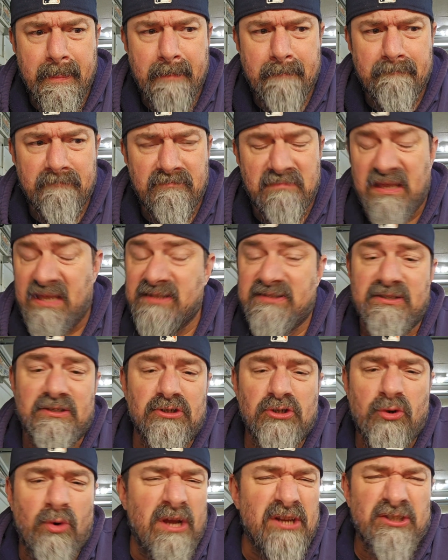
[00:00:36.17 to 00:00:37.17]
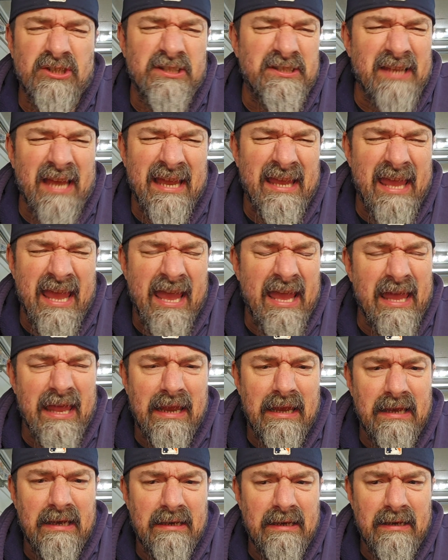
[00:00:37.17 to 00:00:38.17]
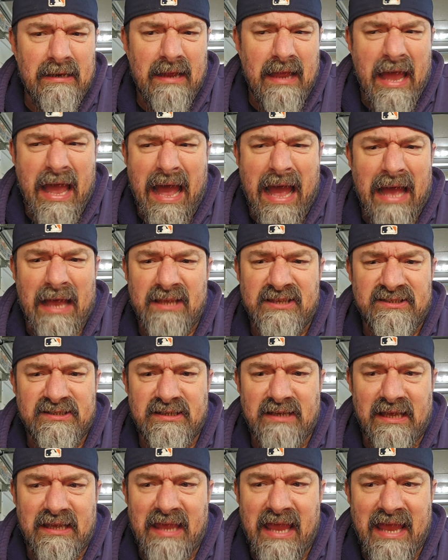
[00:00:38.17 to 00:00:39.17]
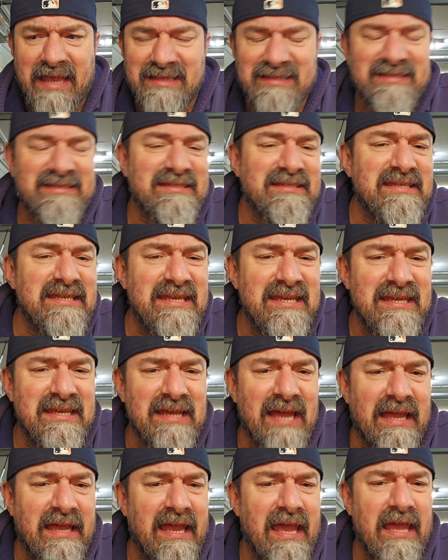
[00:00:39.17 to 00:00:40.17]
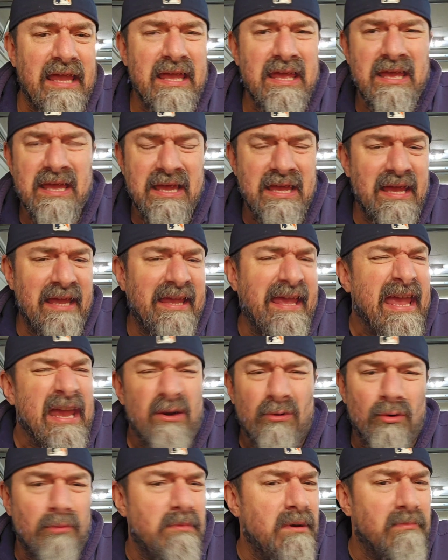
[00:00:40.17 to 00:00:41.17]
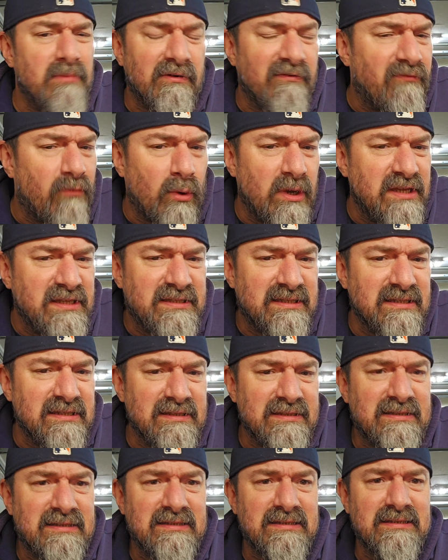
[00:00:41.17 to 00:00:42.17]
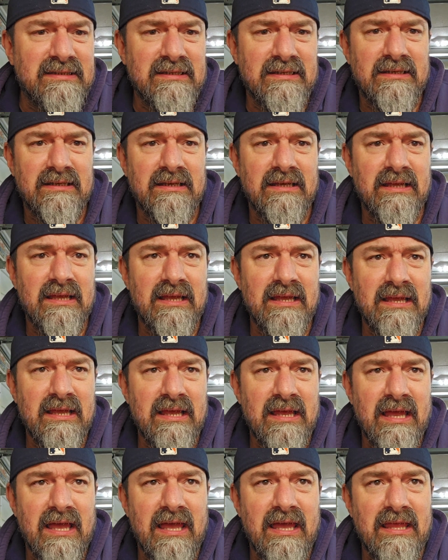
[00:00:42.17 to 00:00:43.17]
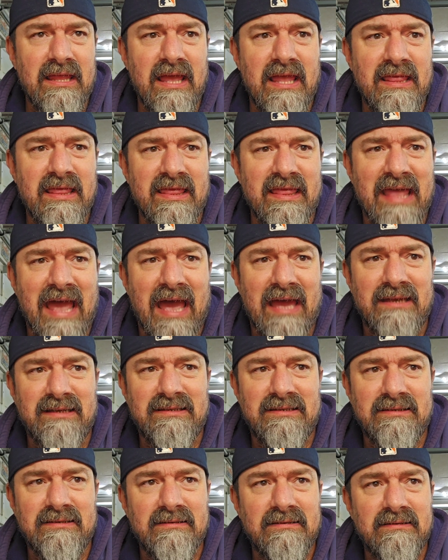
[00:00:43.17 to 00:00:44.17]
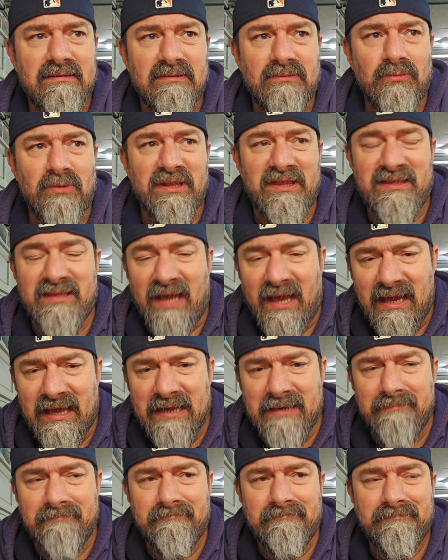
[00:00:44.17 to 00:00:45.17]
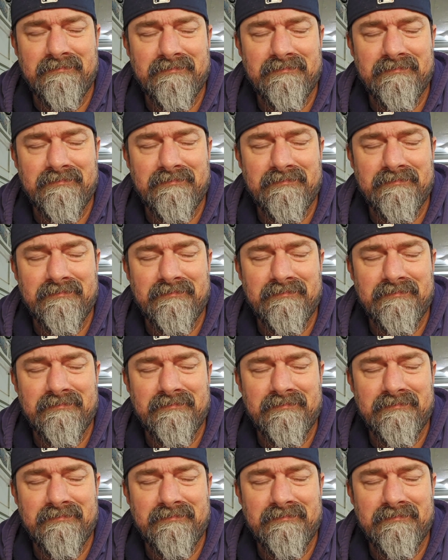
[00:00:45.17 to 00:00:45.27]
because there's questions I can't ask, I can't see, can't remember voices, and that with time